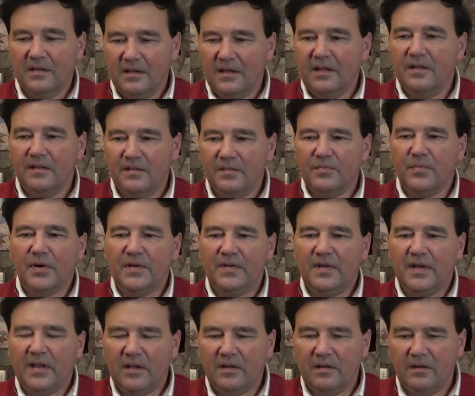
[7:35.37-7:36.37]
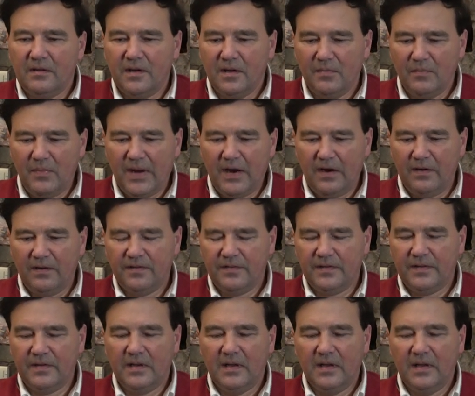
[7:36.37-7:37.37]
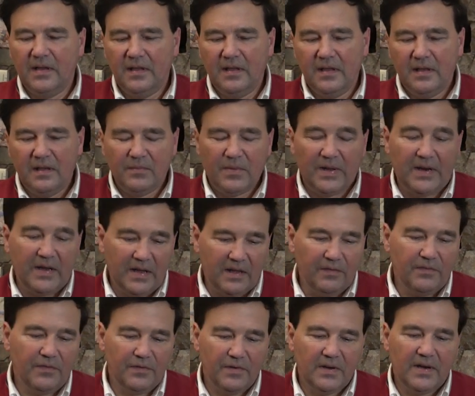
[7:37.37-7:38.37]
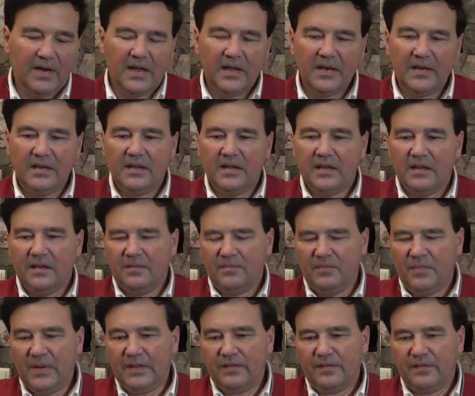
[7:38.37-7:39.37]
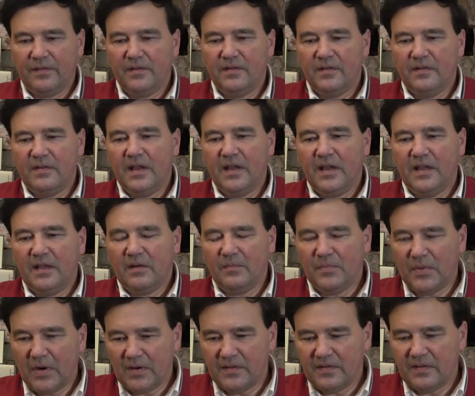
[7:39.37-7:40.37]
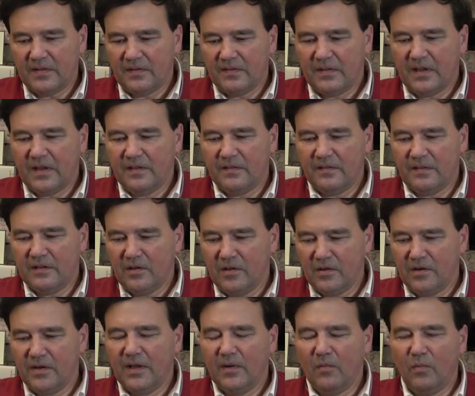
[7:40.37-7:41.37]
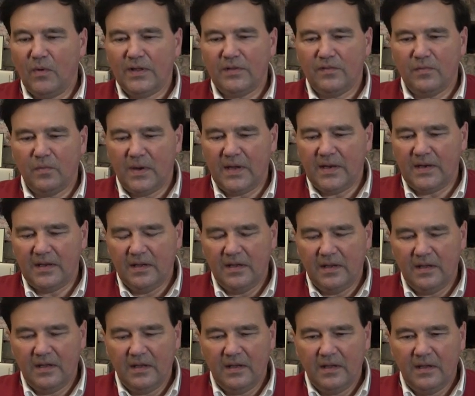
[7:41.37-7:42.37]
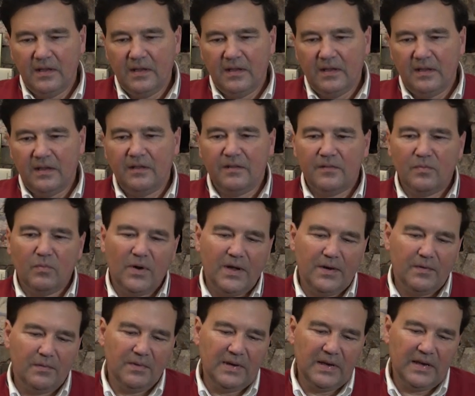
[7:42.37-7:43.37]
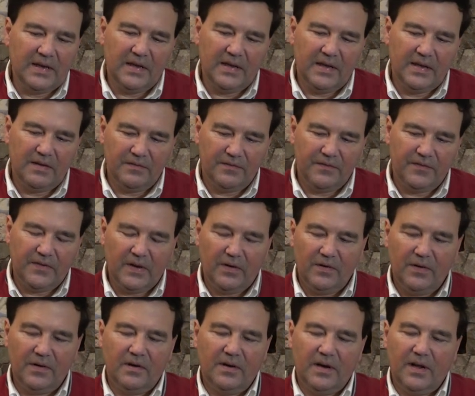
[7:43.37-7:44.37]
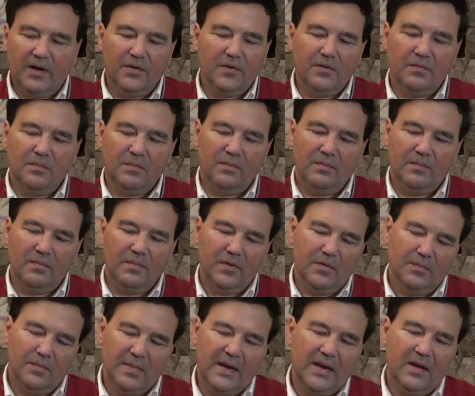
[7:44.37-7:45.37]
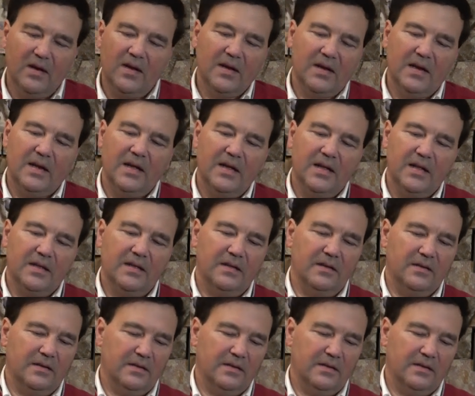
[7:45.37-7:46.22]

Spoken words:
in this particular comparison, but it gives you an idea based on taking apart these guns and looking what's what. Is one really inferior? Now you may not like